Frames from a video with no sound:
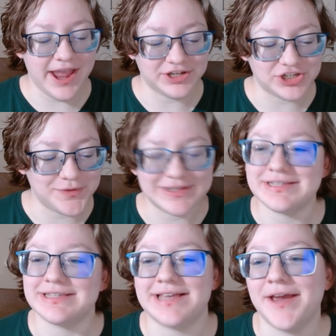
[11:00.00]
It knew its
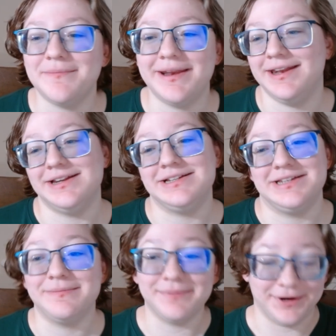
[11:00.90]
assignment and it did
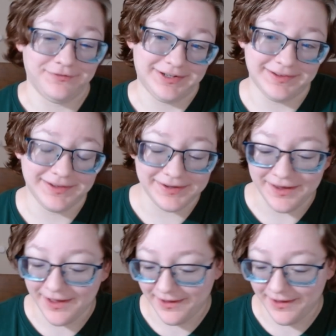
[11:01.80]
it perfectly.